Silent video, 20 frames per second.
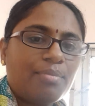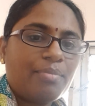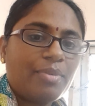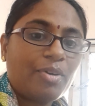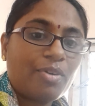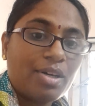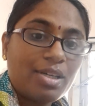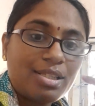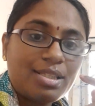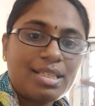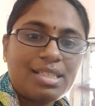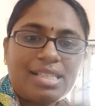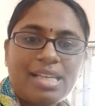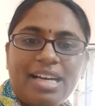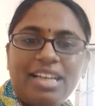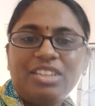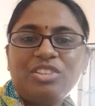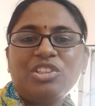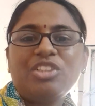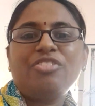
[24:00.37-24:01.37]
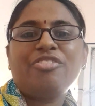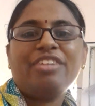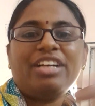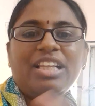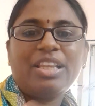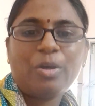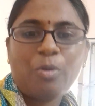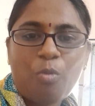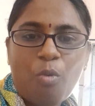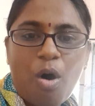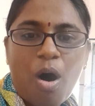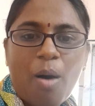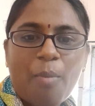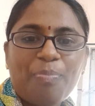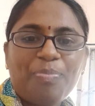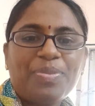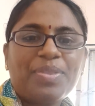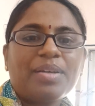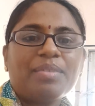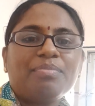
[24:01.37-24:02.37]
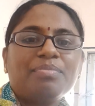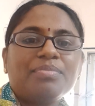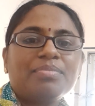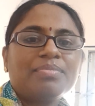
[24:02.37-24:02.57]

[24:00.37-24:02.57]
Because the child should feel the warmth.